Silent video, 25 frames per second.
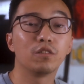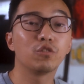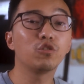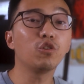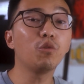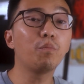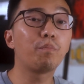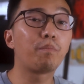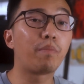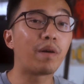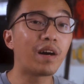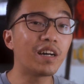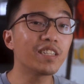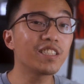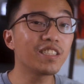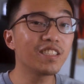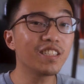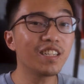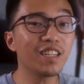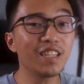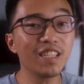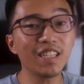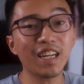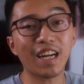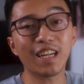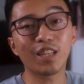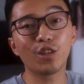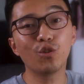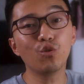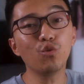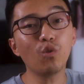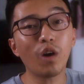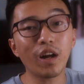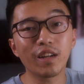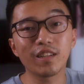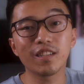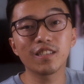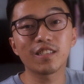So personally, I
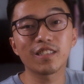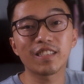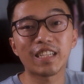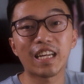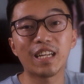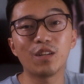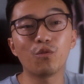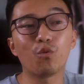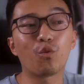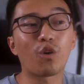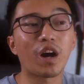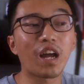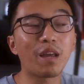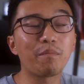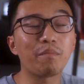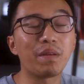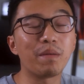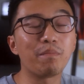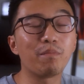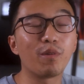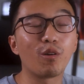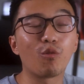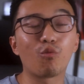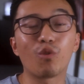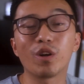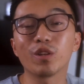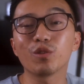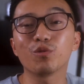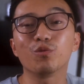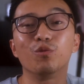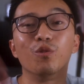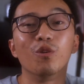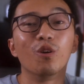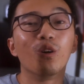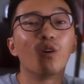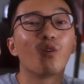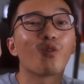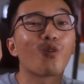do understand why people want
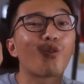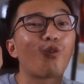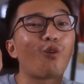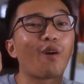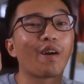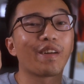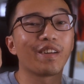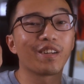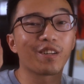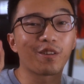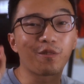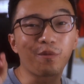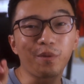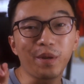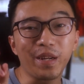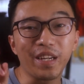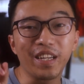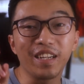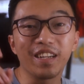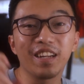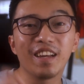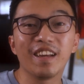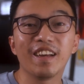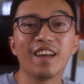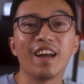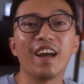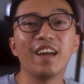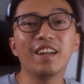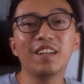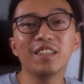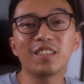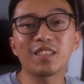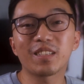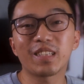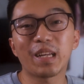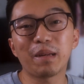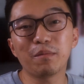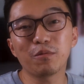to quiet quit, and
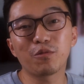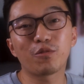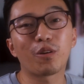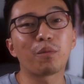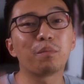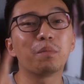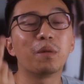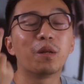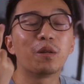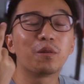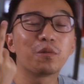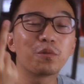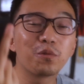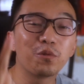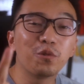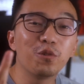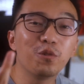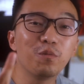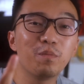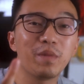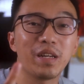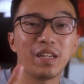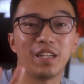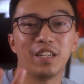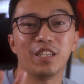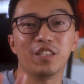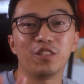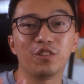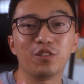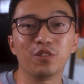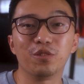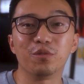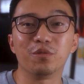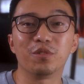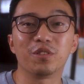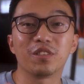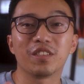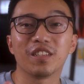it stems from two main
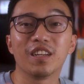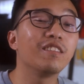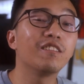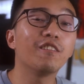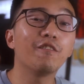issues.